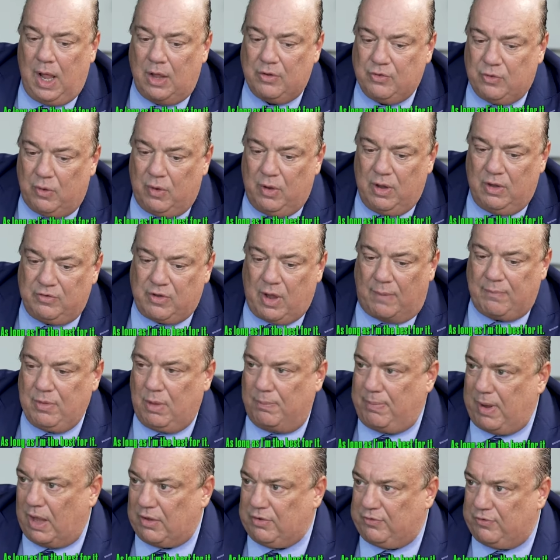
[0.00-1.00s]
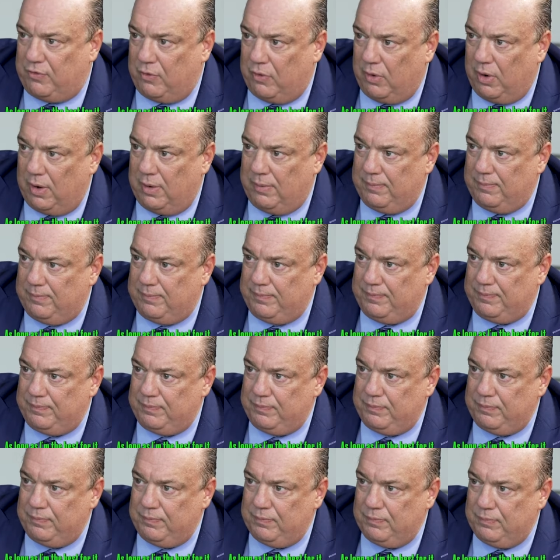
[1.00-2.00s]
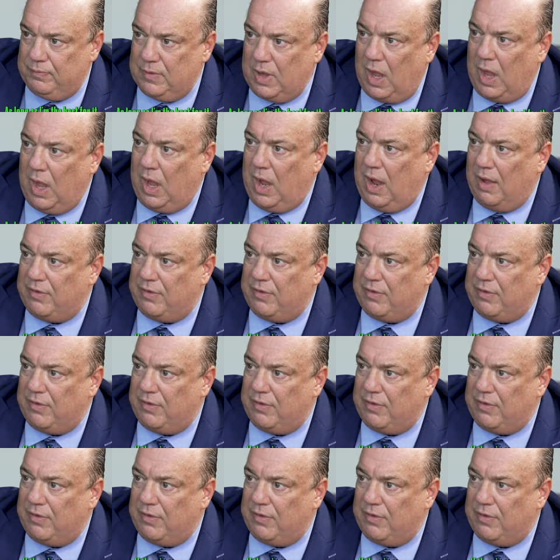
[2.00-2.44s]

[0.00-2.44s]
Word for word: as long as I'm the best for it.